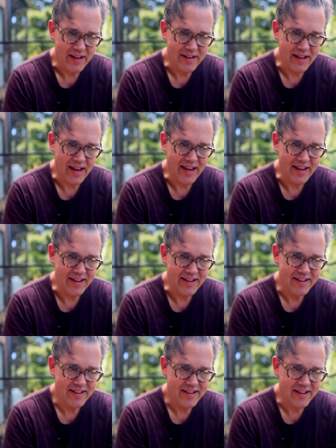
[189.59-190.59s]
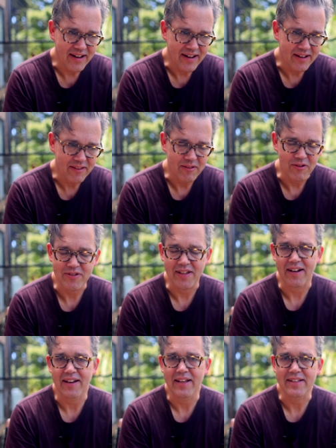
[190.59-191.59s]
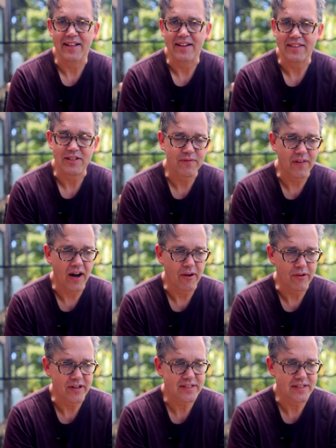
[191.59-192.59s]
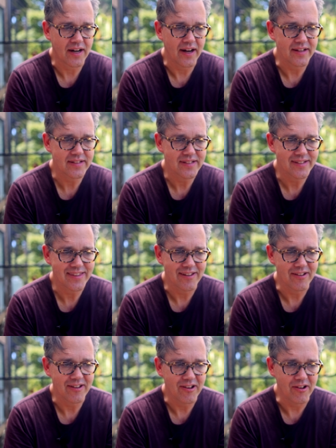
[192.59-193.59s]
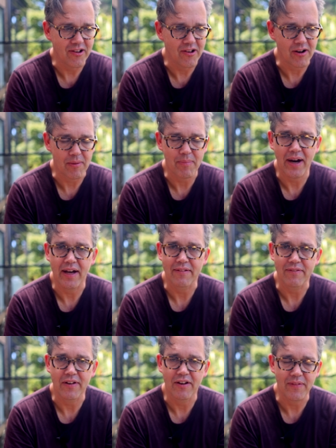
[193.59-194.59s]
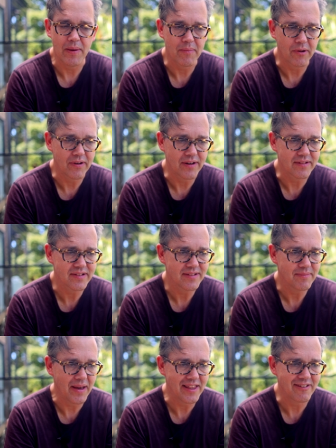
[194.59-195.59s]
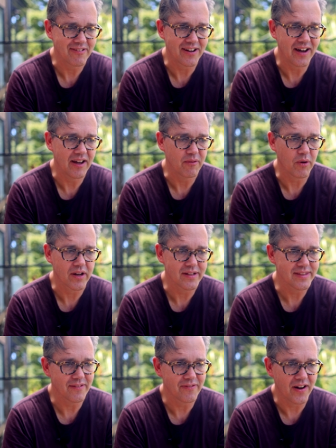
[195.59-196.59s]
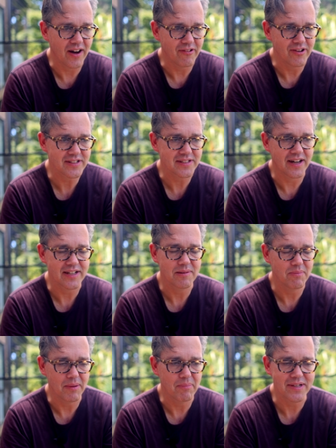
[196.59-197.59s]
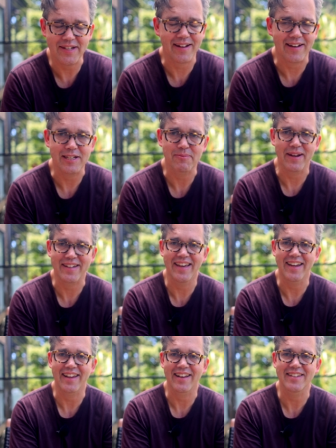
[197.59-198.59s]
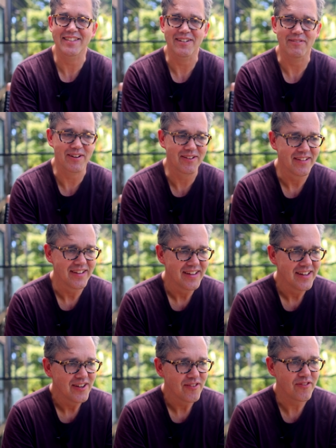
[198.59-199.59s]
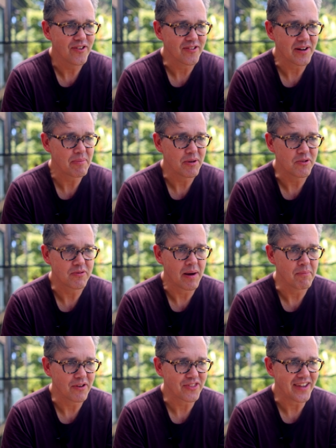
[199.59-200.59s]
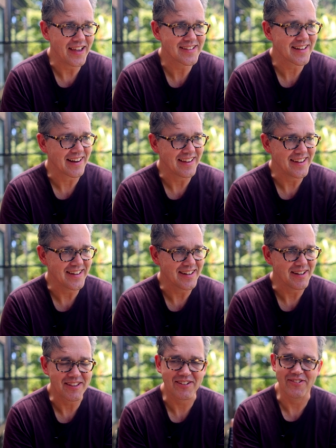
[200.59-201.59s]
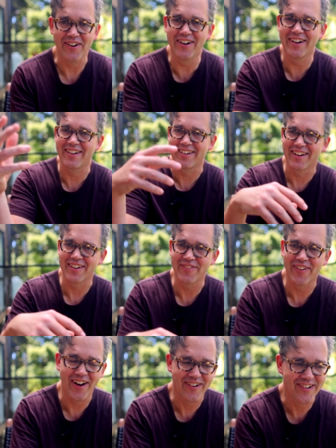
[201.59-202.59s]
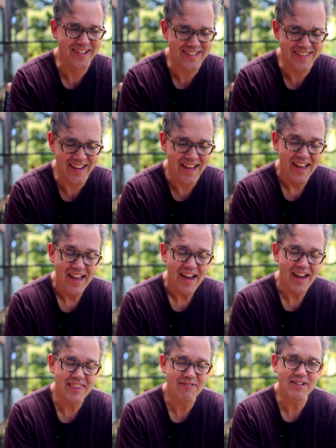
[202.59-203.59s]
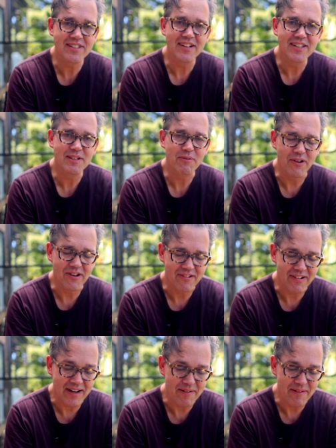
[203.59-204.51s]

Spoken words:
day, New Zealand has like this fireworks night, the early part of November, and Matthew and I had wanted the fireworks night to be particularly spectacular, so we'd filled up a drum with gasoline and threw a whole lot of fireworks in there. And the results were,